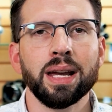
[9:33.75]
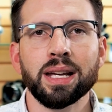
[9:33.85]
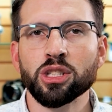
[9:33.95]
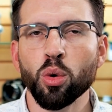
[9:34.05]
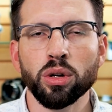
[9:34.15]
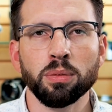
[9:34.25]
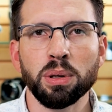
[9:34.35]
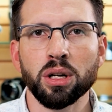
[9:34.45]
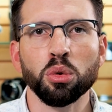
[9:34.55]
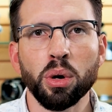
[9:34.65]
it's going to
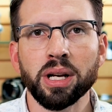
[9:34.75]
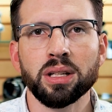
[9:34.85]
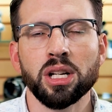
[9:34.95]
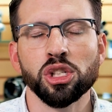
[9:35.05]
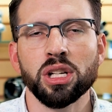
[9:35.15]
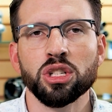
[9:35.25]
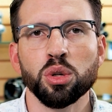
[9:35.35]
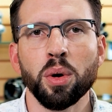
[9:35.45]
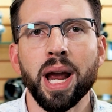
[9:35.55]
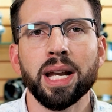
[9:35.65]
be a great addition
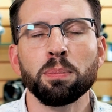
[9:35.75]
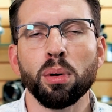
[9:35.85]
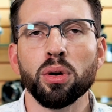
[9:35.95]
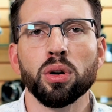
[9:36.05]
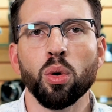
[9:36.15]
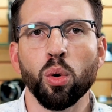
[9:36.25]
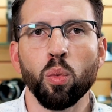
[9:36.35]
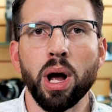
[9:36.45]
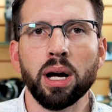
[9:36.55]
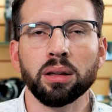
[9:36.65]
to any birder or
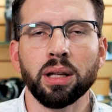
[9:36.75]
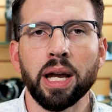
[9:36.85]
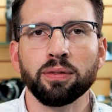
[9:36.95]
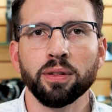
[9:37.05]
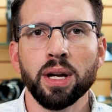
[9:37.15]
wildlife